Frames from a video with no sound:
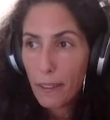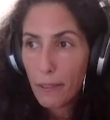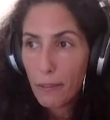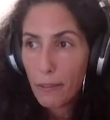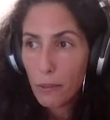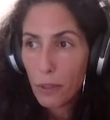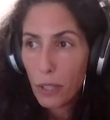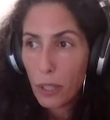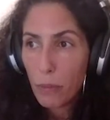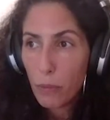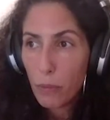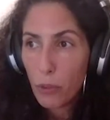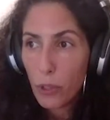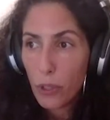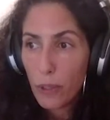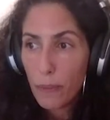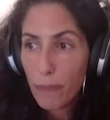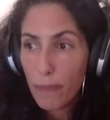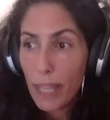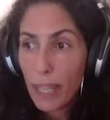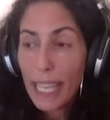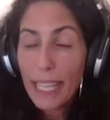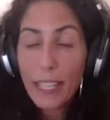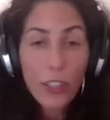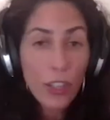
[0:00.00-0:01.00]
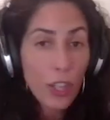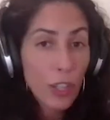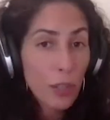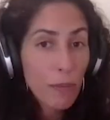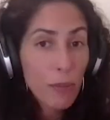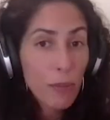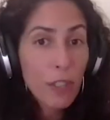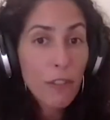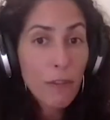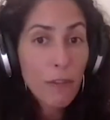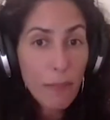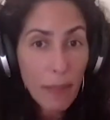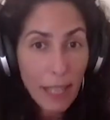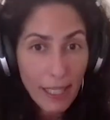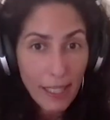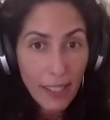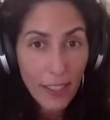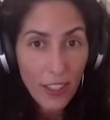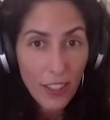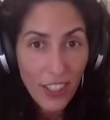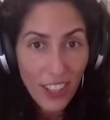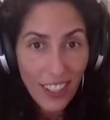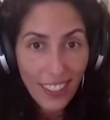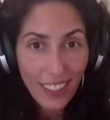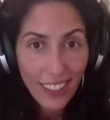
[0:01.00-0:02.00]
one more. In terms of
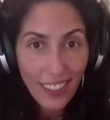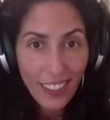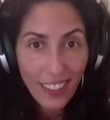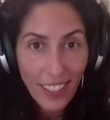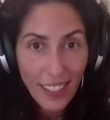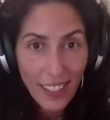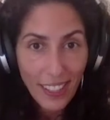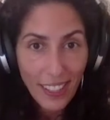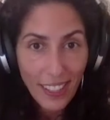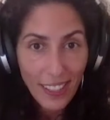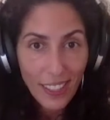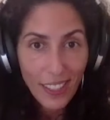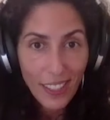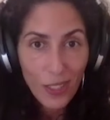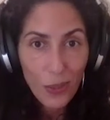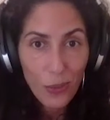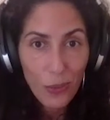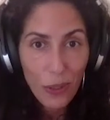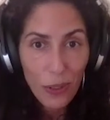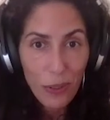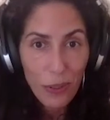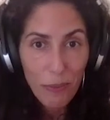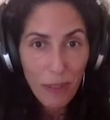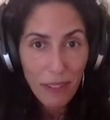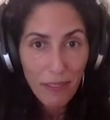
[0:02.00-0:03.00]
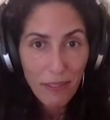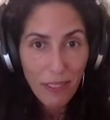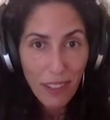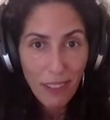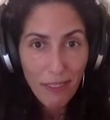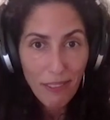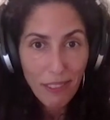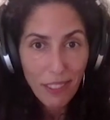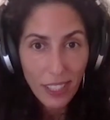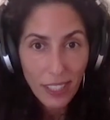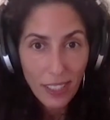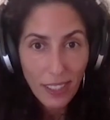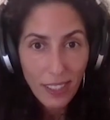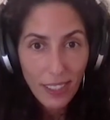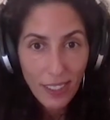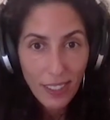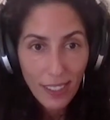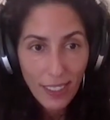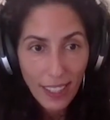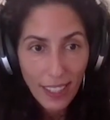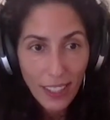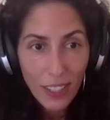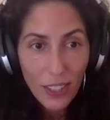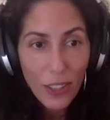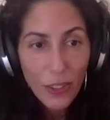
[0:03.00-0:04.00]
messaging, yes, this is one of my favorites.
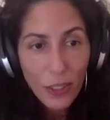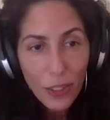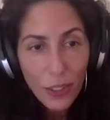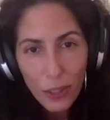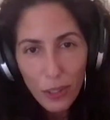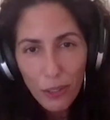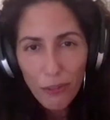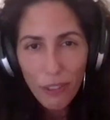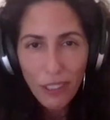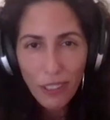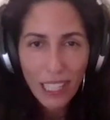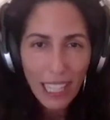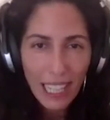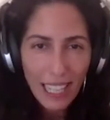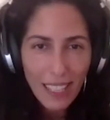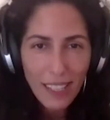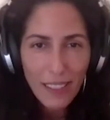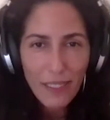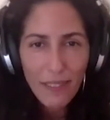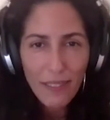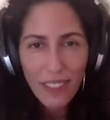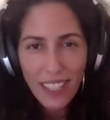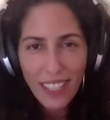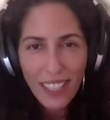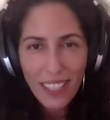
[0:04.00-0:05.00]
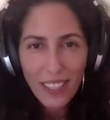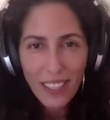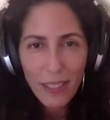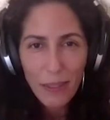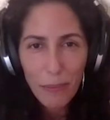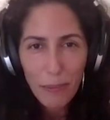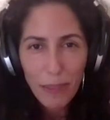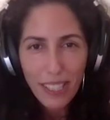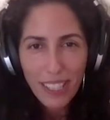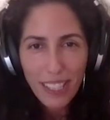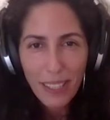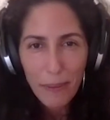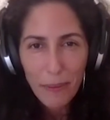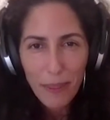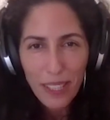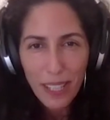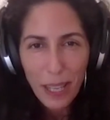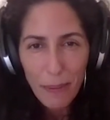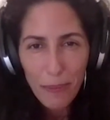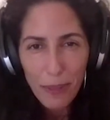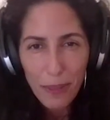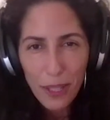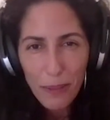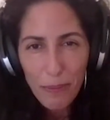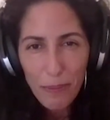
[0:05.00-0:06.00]
I don't know if it classifies as a
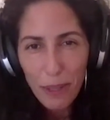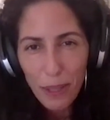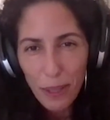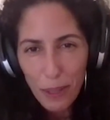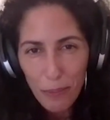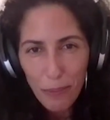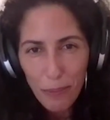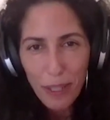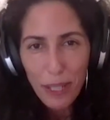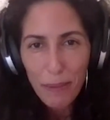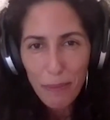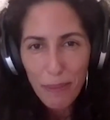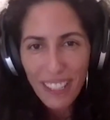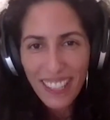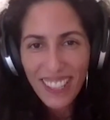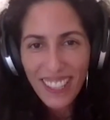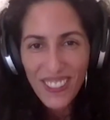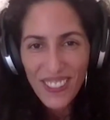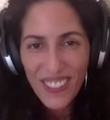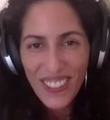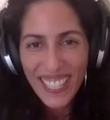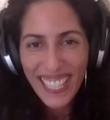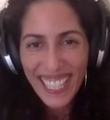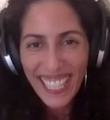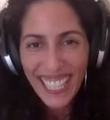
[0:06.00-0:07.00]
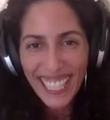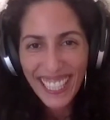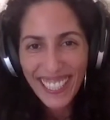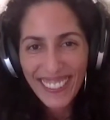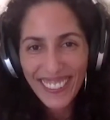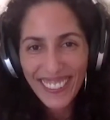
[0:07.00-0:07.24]
misconception, but it might be interesting, you